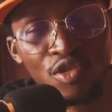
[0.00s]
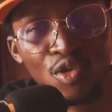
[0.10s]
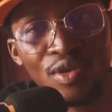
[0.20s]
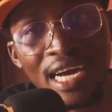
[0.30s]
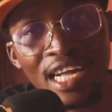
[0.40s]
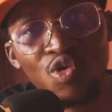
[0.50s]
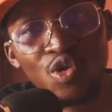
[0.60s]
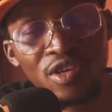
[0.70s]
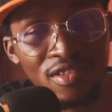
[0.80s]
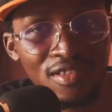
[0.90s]
so they had to
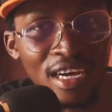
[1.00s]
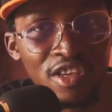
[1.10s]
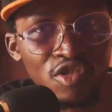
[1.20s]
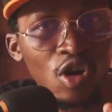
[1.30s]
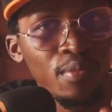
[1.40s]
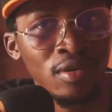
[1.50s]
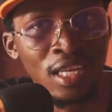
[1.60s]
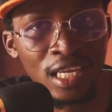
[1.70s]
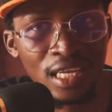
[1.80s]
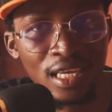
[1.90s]
criticize
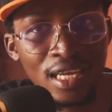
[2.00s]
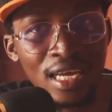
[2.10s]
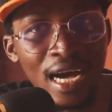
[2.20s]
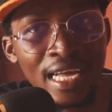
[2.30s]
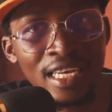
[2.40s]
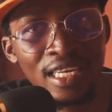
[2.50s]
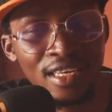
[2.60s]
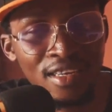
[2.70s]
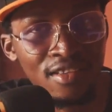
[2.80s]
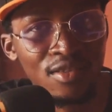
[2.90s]
openly, and
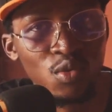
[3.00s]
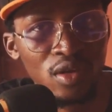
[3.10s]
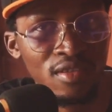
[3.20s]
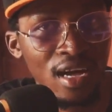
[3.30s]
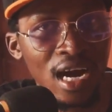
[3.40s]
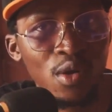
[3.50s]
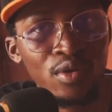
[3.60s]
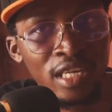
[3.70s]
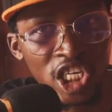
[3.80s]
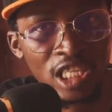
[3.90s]
this is how
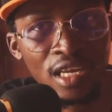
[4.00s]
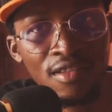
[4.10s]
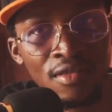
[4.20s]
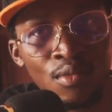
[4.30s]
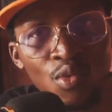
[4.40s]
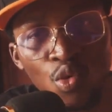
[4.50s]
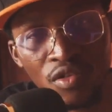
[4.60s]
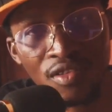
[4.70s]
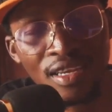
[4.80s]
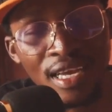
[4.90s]
nationalism
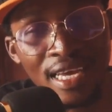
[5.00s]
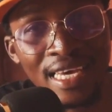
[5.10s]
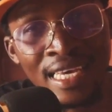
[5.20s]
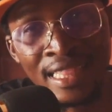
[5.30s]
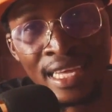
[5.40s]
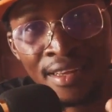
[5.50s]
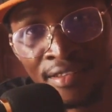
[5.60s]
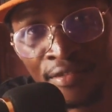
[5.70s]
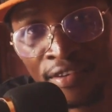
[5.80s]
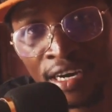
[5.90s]
was
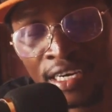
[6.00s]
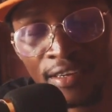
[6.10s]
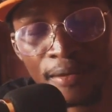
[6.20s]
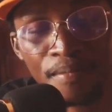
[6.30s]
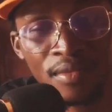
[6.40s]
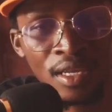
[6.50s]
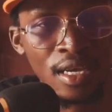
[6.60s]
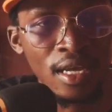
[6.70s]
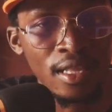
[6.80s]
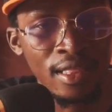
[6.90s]
intensified.
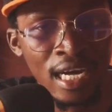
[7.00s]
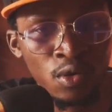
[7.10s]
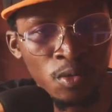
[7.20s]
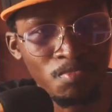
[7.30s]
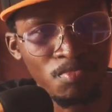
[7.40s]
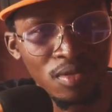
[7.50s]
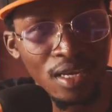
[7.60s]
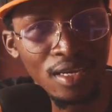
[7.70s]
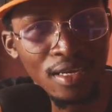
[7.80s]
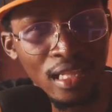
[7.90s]
Now,
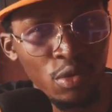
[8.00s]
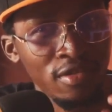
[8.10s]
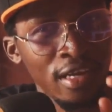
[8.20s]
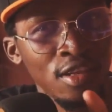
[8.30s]
there is an